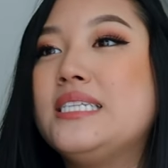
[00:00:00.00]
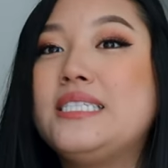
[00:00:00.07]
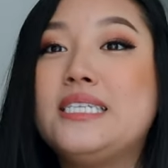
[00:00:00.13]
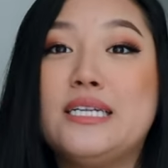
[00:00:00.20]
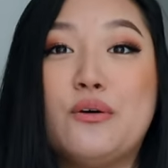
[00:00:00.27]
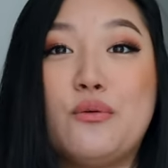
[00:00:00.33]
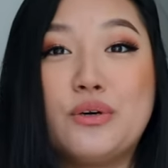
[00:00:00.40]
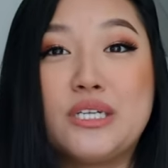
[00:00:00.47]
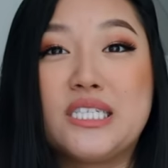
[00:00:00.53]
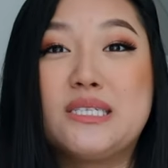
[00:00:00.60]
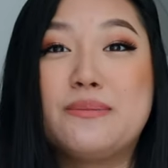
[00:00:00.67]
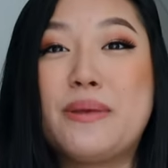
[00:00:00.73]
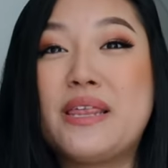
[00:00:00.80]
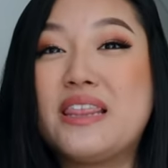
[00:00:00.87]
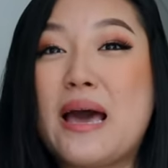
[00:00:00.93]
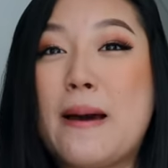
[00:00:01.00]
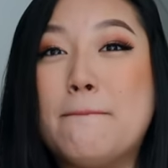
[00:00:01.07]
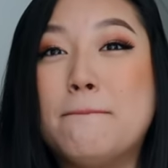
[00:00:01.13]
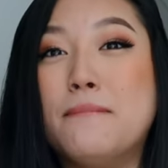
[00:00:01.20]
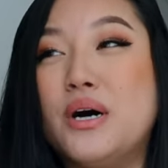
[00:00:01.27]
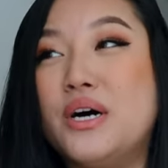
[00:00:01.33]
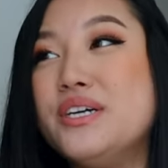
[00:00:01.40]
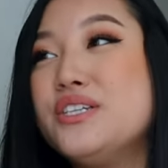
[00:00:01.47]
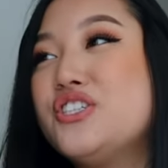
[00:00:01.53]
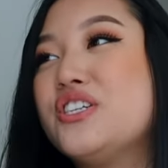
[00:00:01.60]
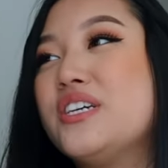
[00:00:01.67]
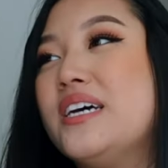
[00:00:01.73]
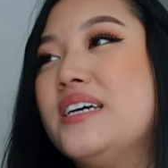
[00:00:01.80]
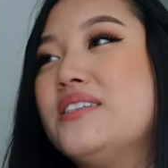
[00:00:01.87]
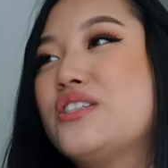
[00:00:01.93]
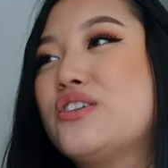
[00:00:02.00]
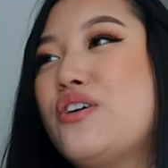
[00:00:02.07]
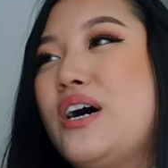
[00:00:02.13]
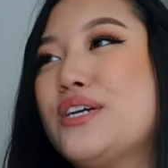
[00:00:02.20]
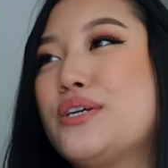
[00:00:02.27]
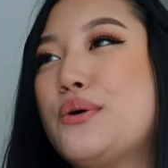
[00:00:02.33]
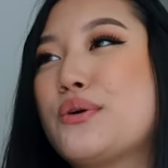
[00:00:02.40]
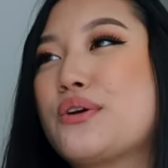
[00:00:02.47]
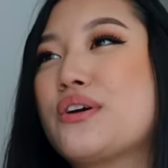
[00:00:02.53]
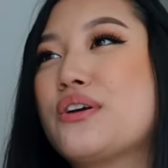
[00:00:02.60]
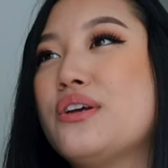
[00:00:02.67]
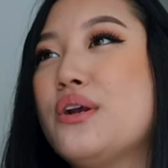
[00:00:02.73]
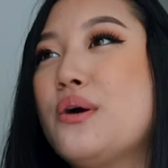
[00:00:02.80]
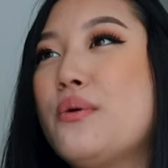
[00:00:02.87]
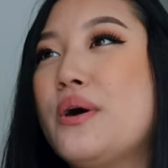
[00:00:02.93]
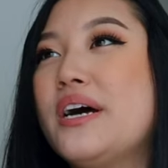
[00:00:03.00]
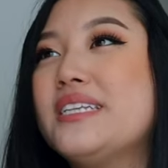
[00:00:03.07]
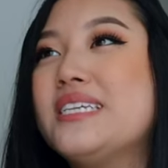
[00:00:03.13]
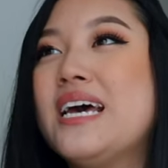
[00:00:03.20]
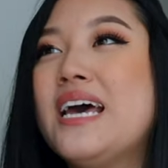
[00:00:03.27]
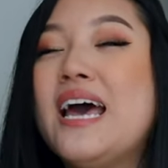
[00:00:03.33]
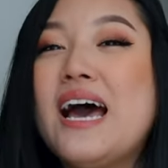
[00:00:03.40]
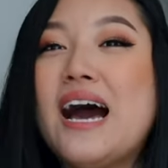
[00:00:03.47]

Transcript: didn't want to spend that much and so I told her you know what